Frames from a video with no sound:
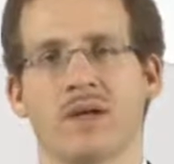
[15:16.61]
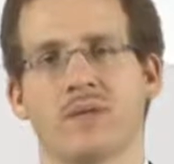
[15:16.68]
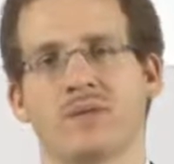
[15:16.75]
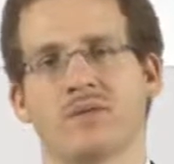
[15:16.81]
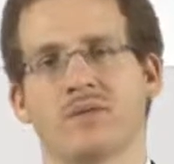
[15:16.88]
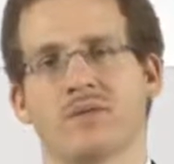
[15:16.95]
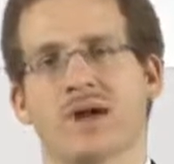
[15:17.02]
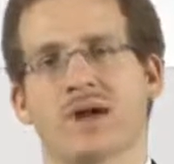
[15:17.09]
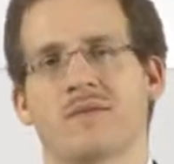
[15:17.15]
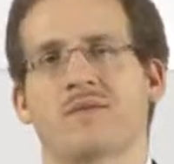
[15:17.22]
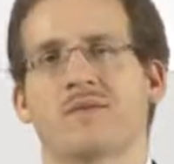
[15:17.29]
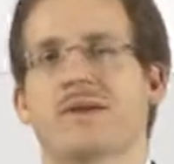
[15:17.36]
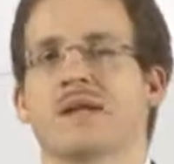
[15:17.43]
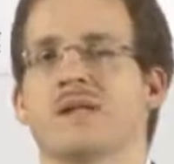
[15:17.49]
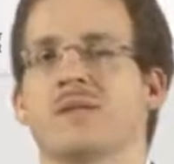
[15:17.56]
able to have a
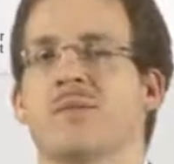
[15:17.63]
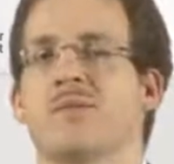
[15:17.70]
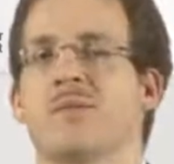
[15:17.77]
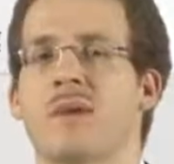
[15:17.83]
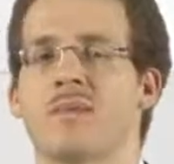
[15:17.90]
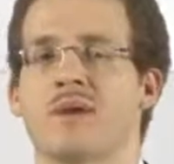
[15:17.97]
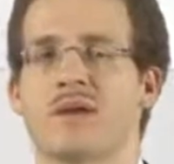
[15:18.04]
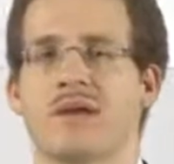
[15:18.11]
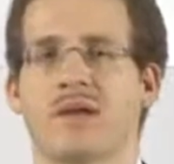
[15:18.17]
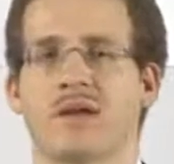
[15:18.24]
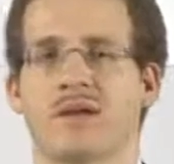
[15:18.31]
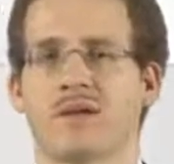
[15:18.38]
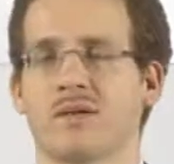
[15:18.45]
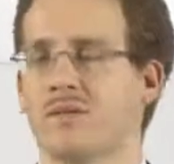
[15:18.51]
flexible mapping later.